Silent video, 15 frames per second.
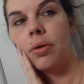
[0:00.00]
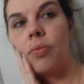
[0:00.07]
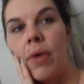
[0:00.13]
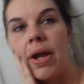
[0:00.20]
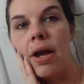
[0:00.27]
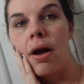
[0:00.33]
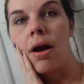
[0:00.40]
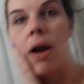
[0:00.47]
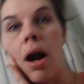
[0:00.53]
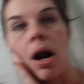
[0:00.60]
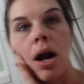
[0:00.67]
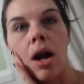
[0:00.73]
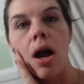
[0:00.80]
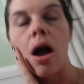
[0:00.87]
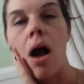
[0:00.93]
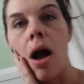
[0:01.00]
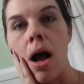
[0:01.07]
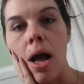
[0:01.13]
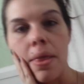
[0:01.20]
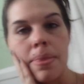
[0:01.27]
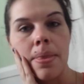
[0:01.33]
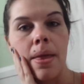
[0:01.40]
We are
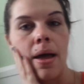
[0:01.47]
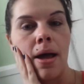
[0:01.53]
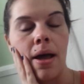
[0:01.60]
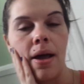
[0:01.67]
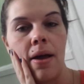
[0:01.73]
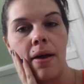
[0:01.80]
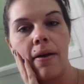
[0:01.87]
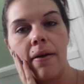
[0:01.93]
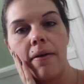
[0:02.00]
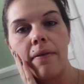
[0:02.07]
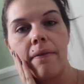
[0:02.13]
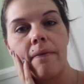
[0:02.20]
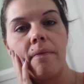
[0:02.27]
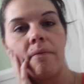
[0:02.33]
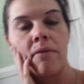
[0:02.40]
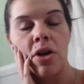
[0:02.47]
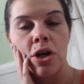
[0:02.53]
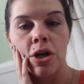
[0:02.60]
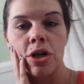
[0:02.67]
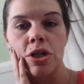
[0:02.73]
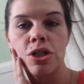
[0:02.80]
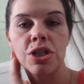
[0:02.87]
on the
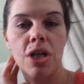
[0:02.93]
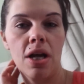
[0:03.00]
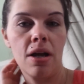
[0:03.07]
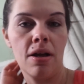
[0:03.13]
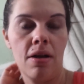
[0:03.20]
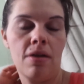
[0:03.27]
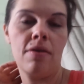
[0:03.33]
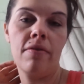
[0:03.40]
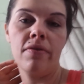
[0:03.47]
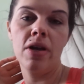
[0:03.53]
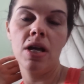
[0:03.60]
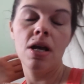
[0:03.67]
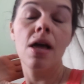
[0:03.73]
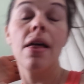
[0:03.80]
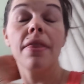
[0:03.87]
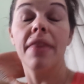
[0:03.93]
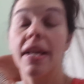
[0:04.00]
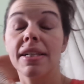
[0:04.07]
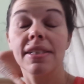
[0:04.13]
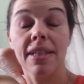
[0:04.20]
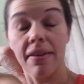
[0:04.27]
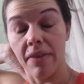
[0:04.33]
verge of
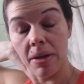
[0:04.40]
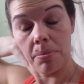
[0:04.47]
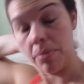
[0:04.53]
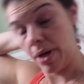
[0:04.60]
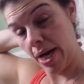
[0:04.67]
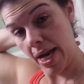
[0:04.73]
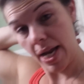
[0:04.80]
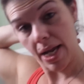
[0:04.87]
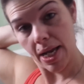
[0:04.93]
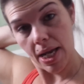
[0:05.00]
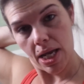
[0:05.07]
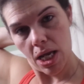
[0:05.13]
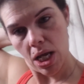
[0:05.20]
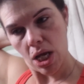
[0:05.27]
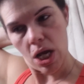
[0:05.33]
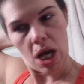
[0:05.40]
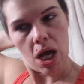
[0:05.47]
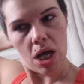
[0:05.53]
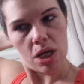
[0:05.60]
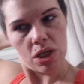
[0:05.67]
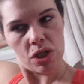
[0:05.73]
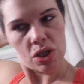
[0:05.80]
Thanksgiving break,
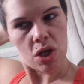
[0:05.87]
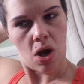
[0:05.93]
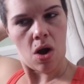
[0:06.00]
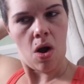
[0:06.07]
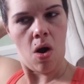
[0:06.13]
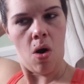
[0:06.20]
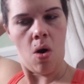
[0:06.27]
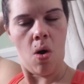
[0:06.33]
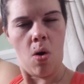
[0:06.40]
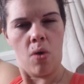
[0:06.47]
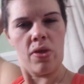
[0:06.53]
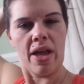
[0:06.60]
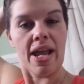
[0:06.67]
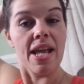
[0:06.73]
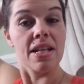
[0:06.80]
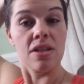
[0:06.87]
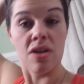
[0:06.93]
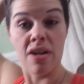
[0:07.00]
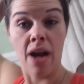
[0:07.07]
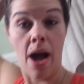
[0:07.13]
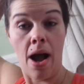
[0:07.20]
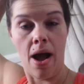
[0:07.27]
so the kids are
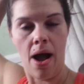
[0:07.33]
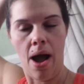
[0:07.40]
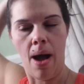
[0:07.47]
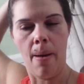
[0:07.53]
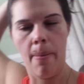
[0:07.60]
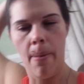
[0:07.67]
not up.